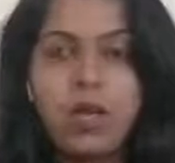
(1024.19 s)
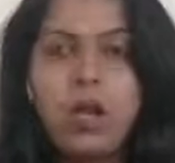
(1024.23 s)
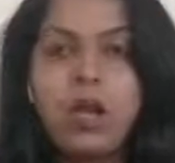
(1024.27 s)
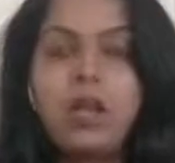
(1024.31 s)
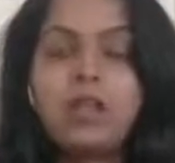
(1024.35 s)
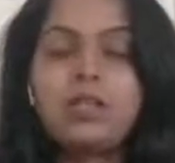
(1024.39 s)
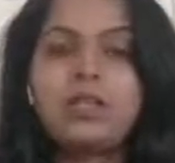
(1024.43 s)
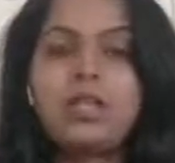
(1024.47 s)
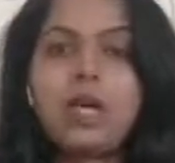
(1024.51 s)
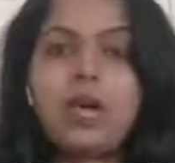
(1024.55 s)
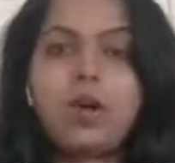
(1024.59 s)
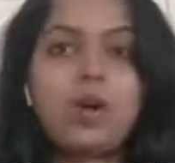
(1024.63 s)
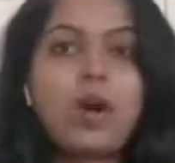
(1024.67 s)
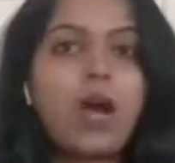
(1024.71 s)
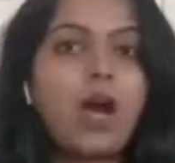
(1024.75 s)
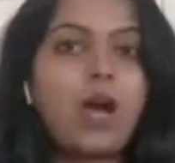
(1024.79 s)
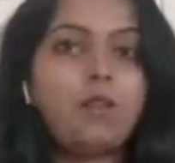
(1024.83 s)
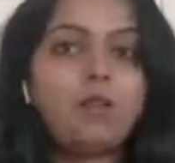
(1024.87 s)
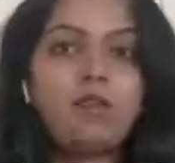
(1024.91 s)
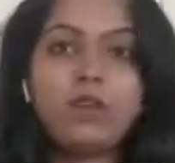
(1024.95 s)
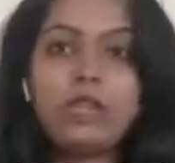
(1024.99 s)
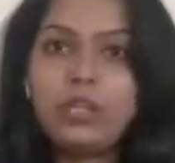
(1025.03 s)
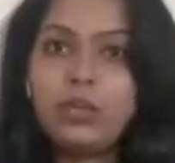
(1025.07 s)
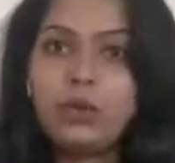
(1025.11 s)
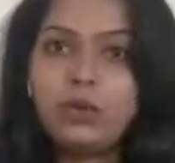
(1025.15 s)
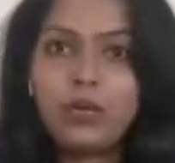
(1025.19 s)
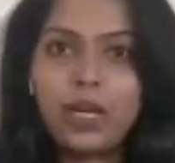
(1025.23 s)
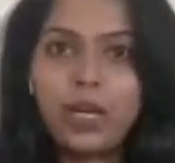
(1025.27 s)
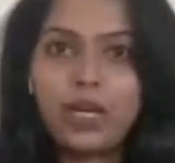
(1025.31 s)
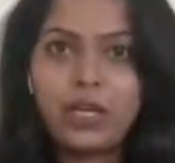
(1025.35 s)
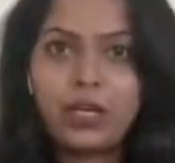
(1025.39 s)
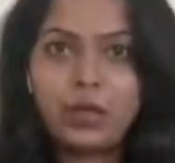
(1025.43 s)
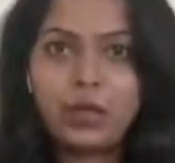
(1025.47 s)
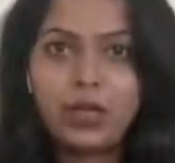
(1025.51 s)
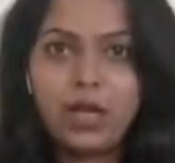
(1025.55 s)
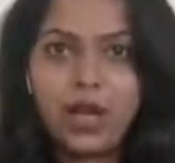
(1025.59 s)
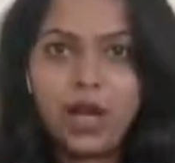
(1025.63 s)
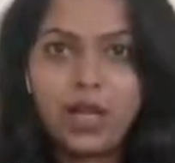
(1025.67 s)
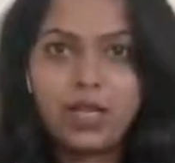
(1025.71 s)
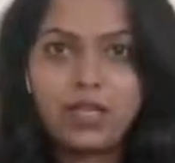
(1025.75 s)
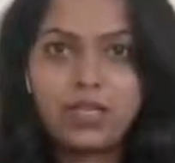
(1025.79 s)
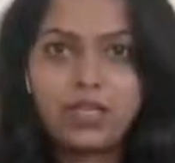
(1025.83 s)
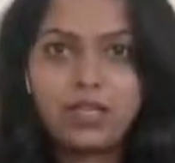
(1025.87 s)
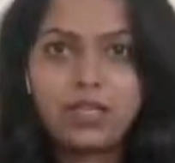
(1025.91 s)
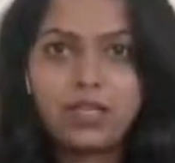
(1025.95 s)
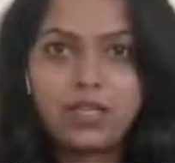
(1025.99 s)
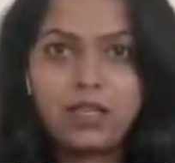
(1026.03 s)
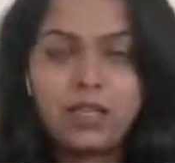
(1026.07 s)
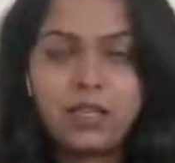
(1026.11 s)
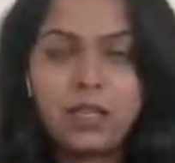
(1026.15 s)
Now how will you write your
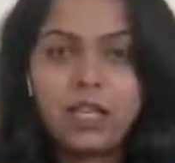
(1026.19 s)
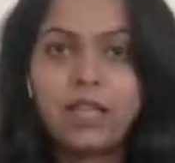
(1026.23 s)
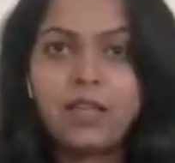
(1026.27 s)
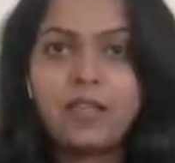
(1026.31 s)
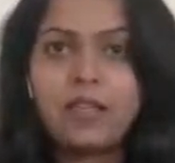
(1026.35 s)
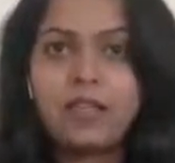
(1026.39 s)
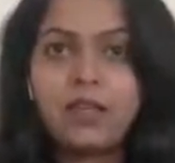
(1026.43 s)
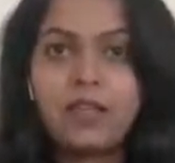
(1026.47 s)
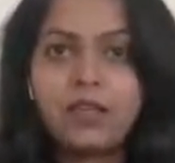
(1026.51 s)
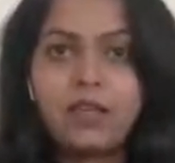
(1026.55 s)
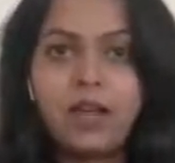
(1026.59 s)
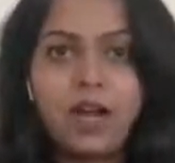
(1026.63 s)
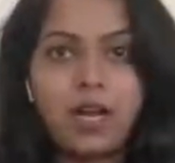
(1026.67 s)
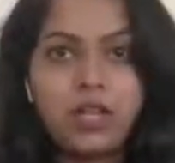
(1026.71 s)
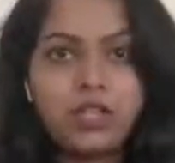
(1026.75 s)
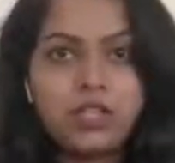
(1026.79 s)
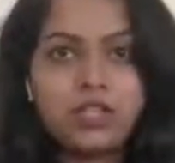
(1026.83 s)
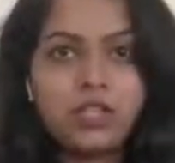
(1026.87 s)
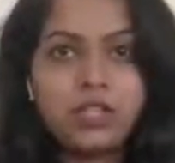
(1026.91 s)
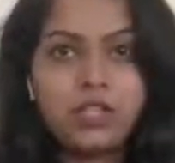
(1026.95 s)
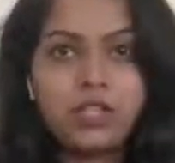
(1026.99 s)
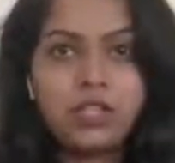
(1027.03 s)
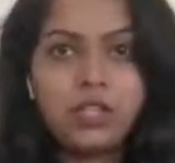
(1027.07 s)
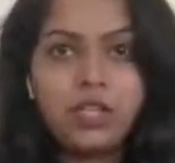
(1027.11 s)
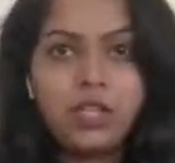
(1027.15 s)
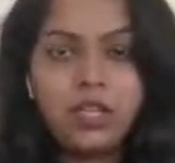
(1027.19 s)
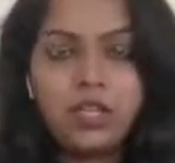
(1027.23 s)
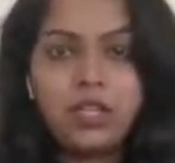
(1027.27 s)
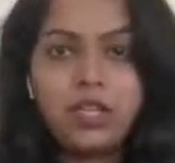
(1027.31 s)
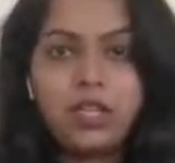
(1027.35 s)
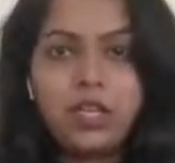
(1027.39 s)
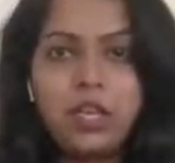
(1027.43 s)
answer in the answer sheet?